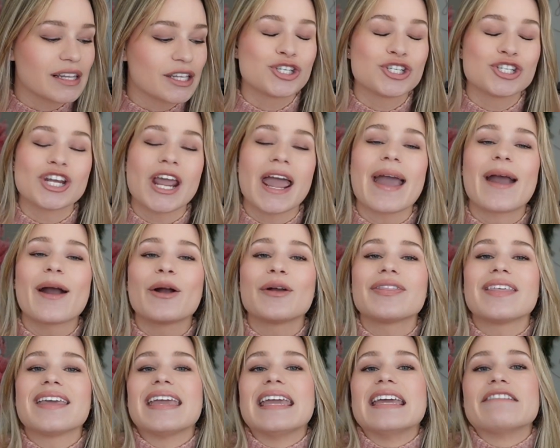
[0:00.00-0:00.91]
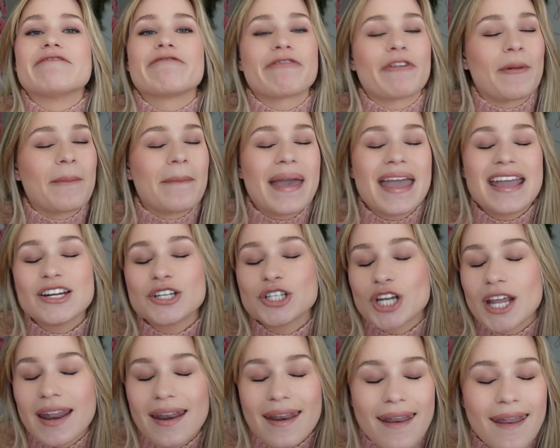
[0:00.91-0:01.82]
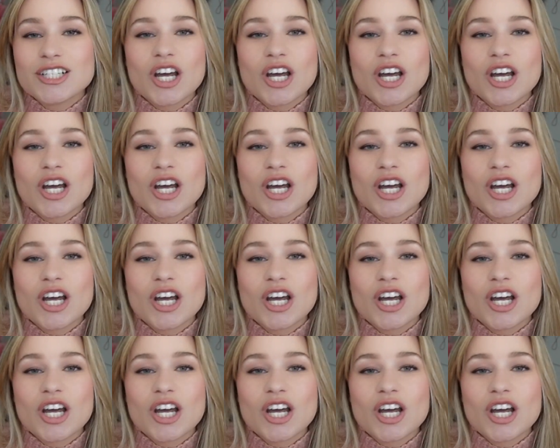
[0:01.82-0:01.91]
Share the information.